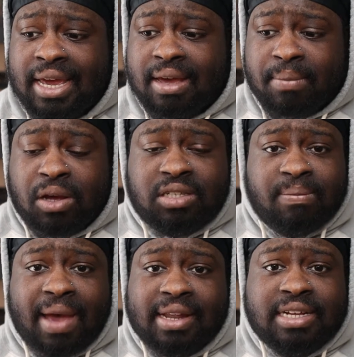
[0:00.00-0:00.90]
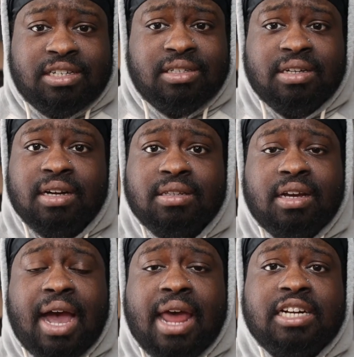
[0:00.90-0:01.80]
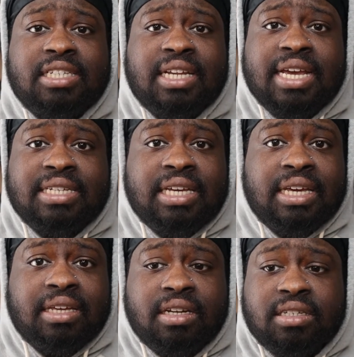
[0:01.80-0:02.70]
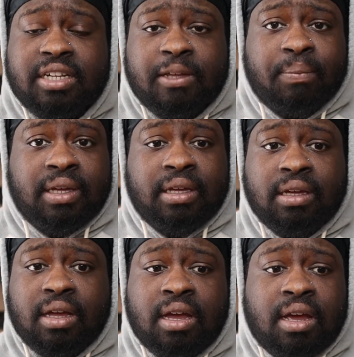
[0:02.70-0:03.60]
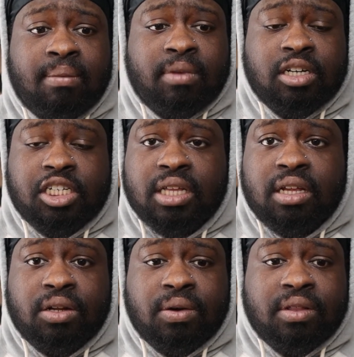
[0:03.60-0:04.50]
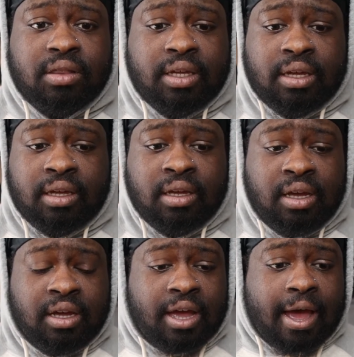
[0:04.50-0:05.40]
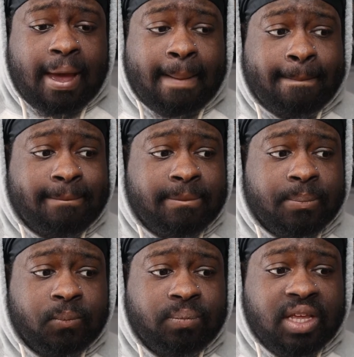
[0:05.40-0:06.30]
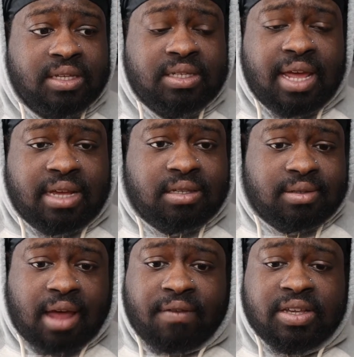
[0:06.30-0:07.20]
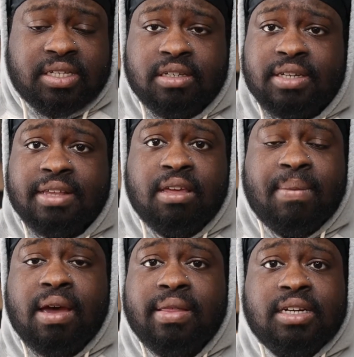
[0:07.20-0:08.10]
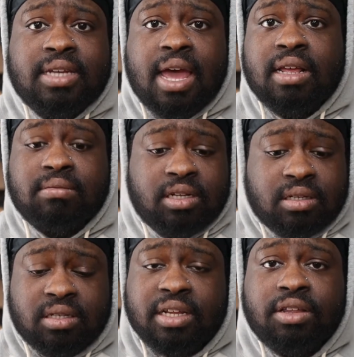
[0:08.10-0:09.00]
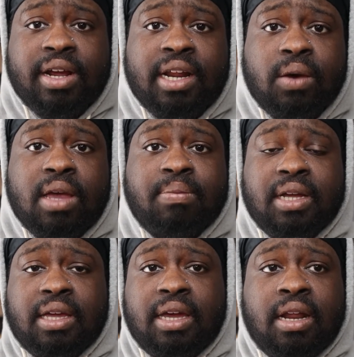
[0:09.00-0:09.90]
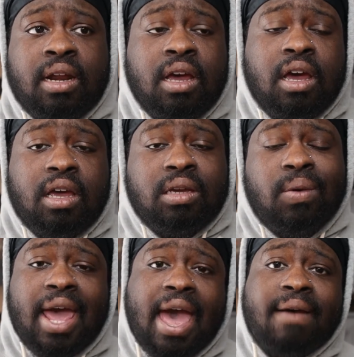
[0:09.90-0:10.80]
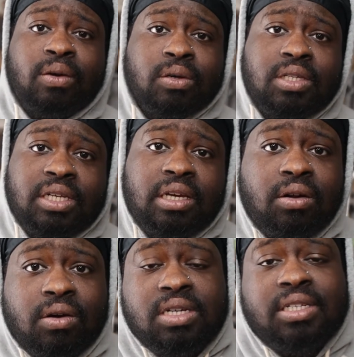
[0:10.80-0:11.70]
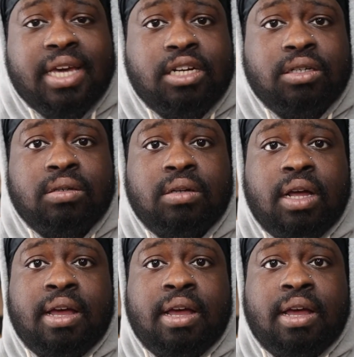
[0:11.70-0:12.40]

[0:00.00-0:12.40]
Most of my lizards, they're kind of just lazy. They're sleeping, they're chilling, doing their thing. Snakes, obviously you take them out, they'll slither anyway, but again, you want to have a routine or a schedule.